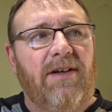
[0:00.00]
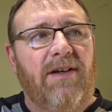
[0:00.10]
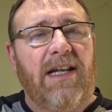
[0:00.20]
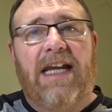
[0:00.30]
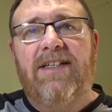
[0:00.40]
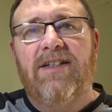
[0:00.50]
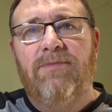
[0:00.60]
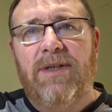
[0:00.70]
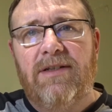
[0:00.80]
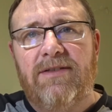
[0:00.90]
lighter
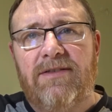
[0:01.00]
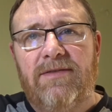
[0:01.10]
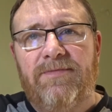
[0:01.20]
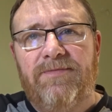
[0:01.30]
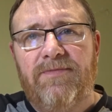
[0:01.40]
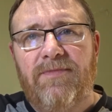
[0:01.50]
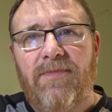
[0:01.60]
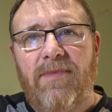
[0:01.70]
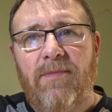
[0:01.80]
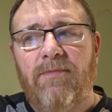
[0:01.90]
beers,
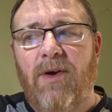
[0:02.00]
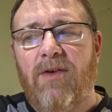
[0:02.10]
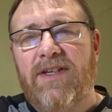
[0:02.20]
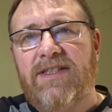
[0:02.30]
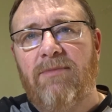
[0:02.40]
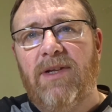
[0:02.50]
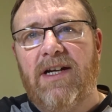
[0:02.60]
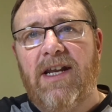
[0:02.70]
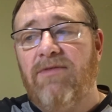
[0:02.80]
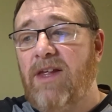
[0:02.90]
but of a similar
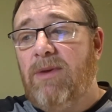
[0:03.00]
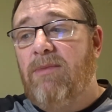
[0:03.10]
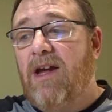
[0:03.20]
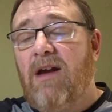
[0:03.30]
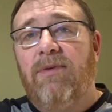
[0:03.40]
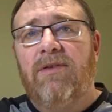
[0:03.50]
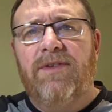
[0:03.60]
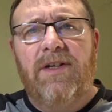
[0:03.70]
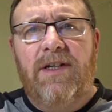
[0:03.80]
kind of thing, maybe a couple of